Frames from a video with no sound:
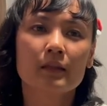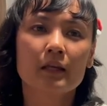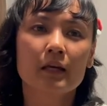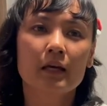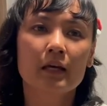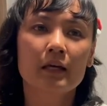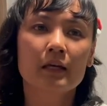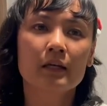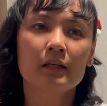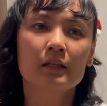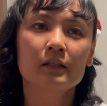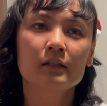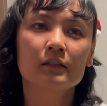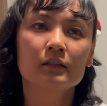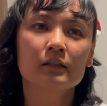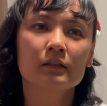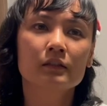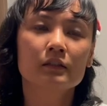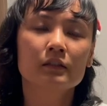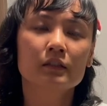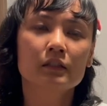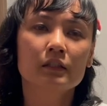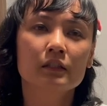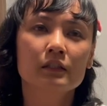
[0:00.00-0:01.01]
And
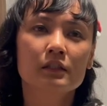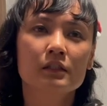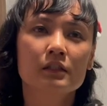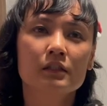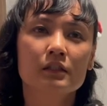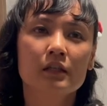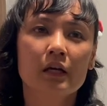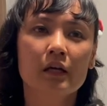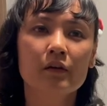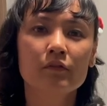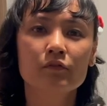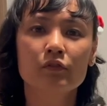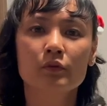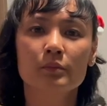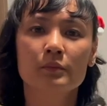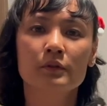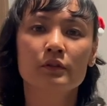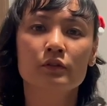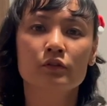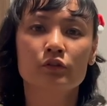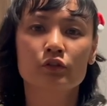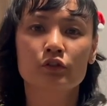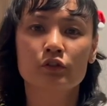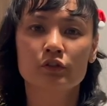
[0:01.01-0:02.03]
it's time for me
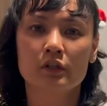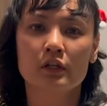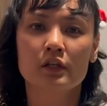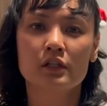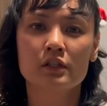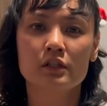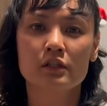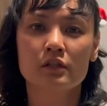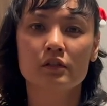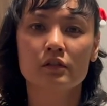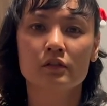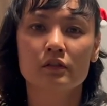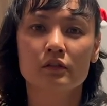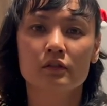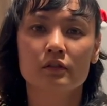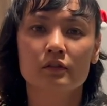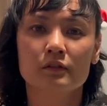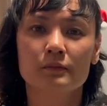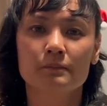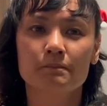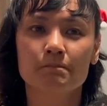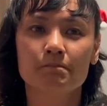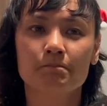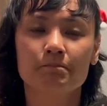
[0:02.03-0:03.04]
to trust
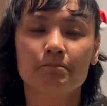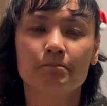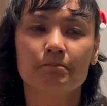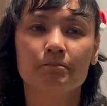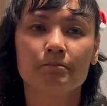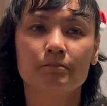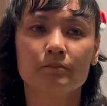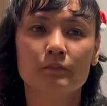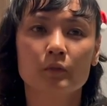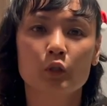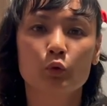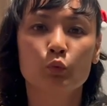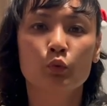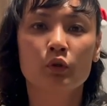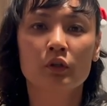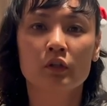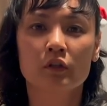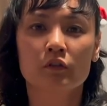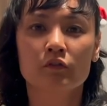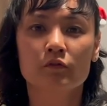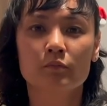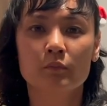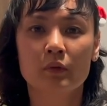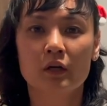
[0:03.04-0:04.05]
the word
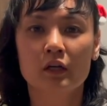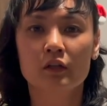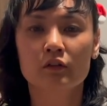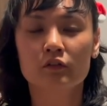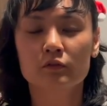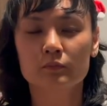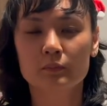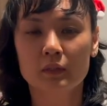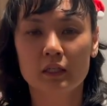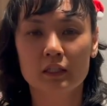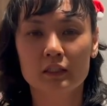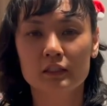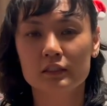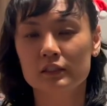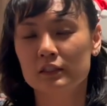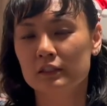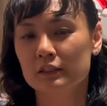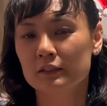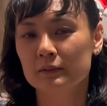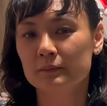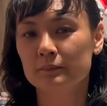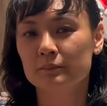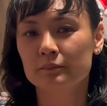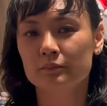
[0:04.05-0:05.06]
of mouth
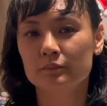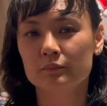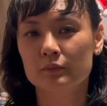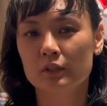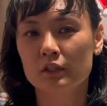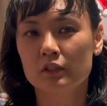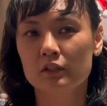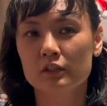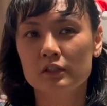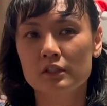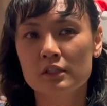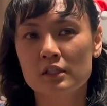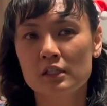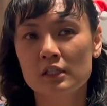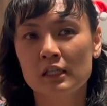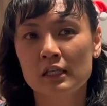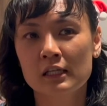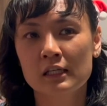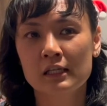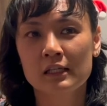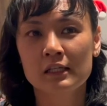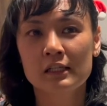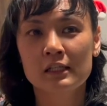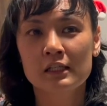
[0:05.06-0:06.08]
marketing, because
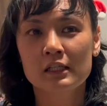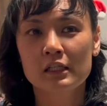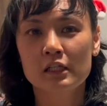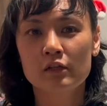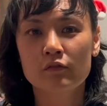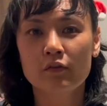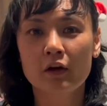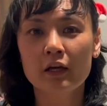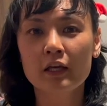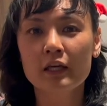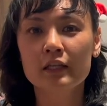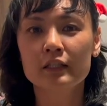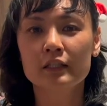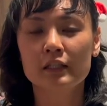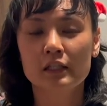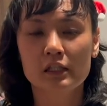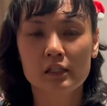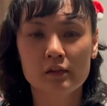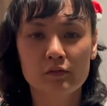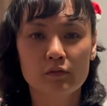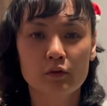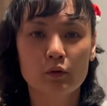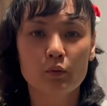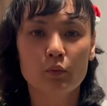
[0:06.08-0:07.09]
if I can
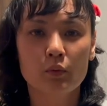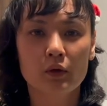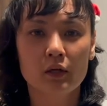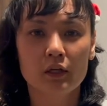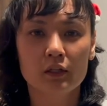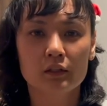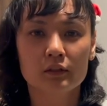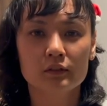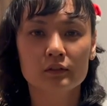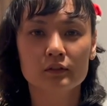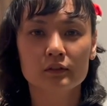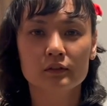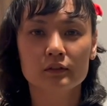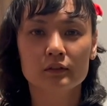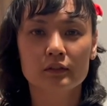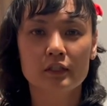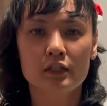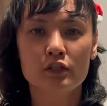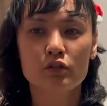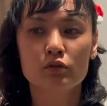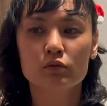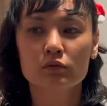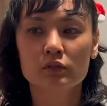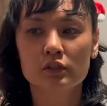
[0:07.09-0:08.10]
deliver well,
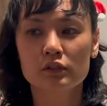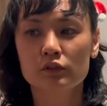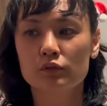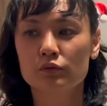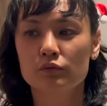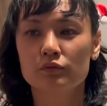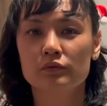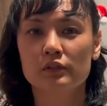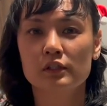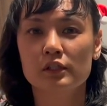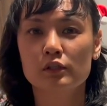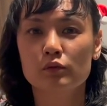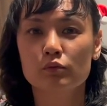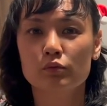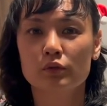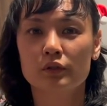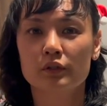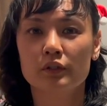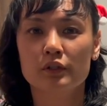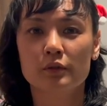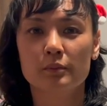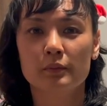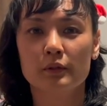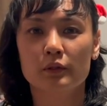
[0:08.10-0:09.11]
there's no need to really
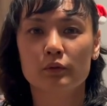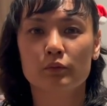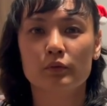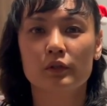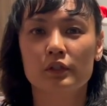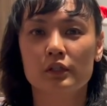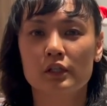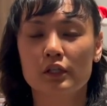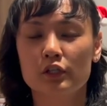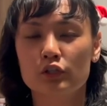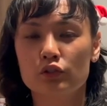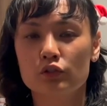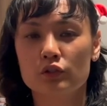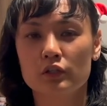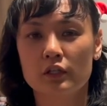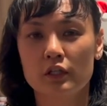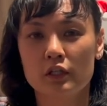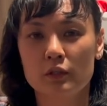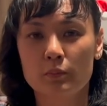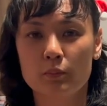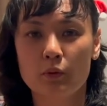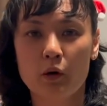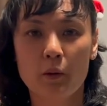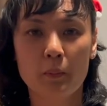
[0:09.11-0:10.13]
worry about whether I should get
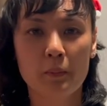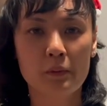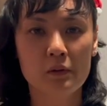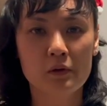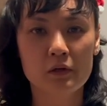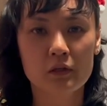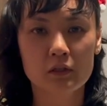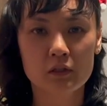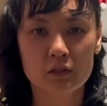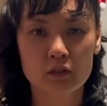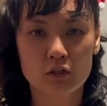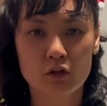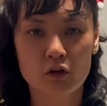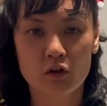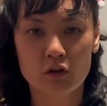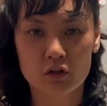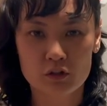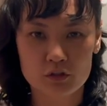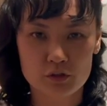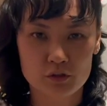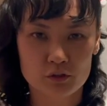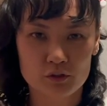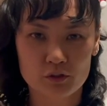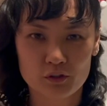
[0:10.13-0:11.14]
a popular
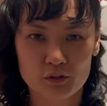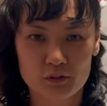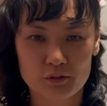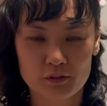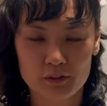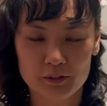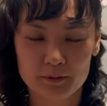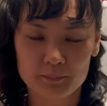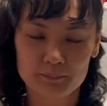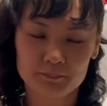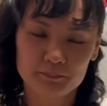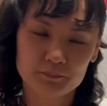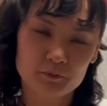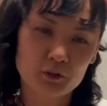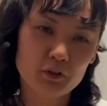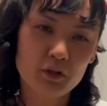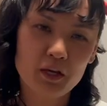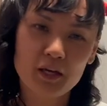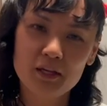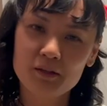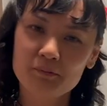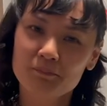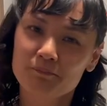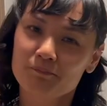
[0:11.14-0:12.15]
course or not, right?
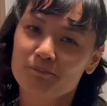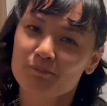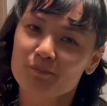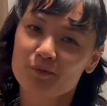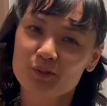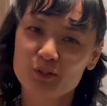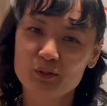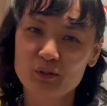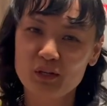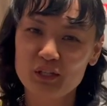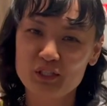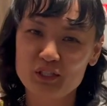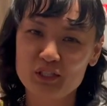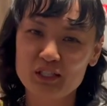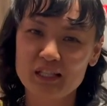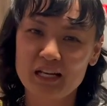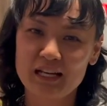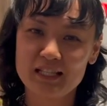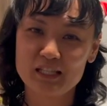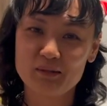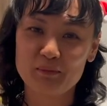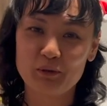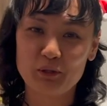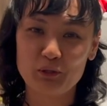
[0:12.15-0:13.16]
Okay, so I just
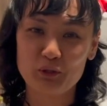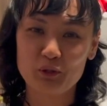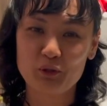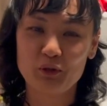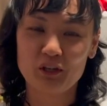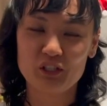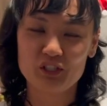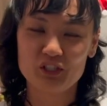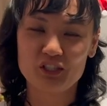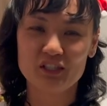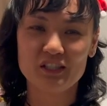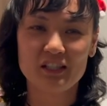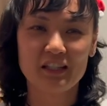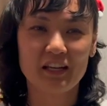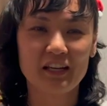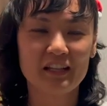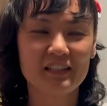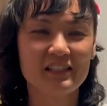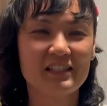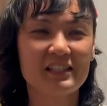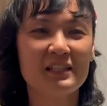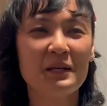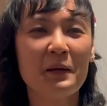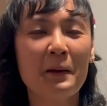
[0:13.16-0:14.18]
answered my own question,
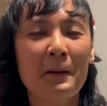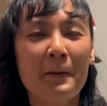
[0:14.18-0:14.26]
thanks.